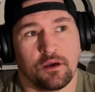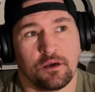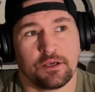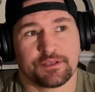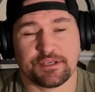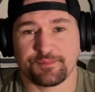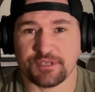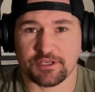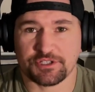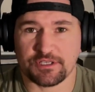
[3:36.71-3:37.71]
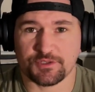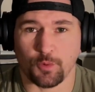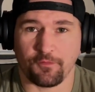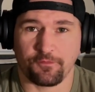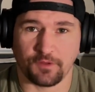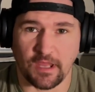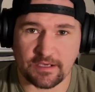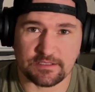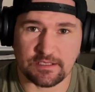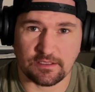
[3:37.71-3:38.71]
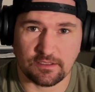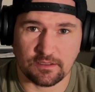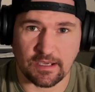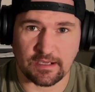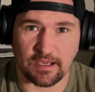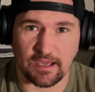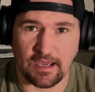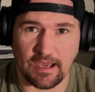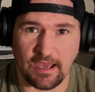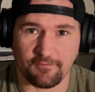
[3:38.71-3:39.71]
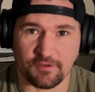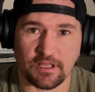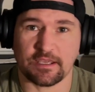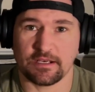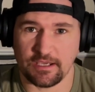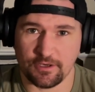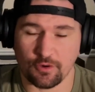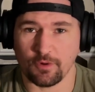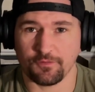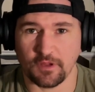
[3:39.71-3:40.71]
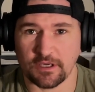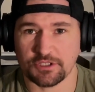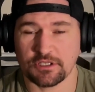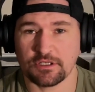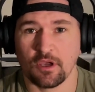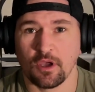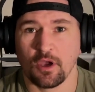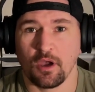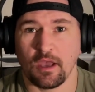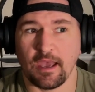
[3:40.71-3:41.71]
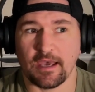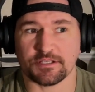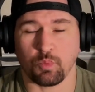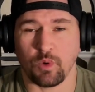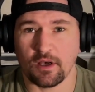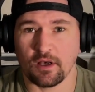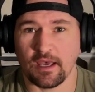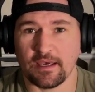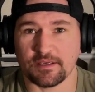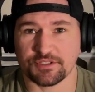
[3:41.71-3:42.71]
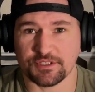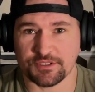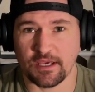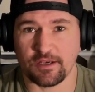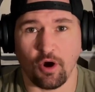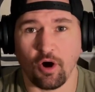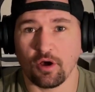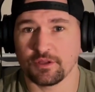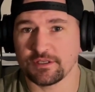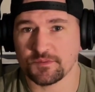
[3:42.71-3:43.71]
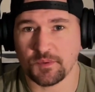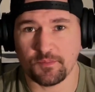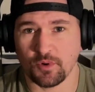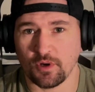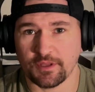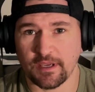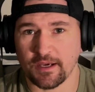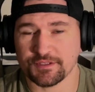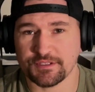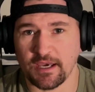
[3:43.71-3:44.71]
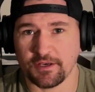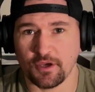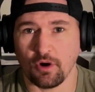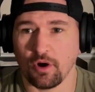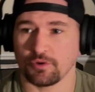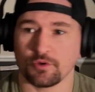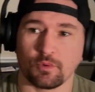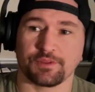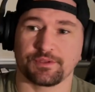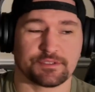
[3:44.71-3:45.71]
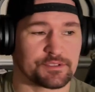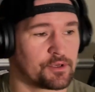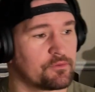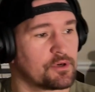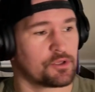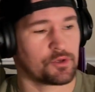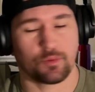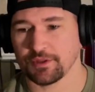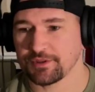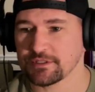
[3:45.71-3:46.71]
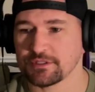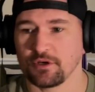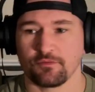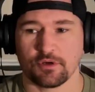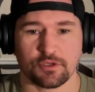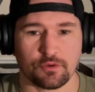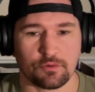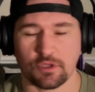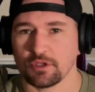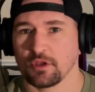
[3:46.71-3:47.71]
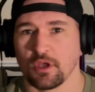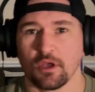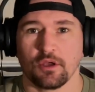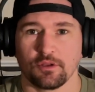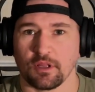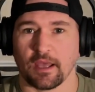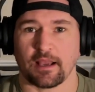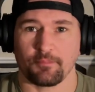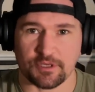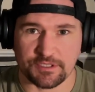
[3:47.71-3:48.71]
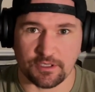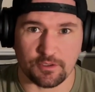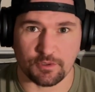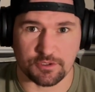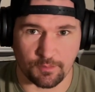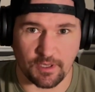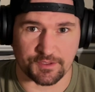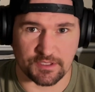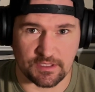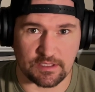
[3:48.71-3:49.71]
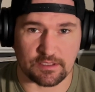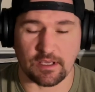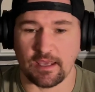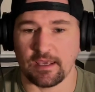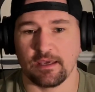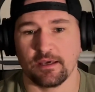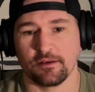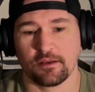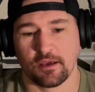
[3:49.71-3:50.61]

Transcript: it seems like she's reflecting, like ha- having like an inner reflection, as well as just letting all these people on the outside know, oh, you want this Nova, and you want this Nova, and you, eh, like, I'm gonna tell you what you're about to get, and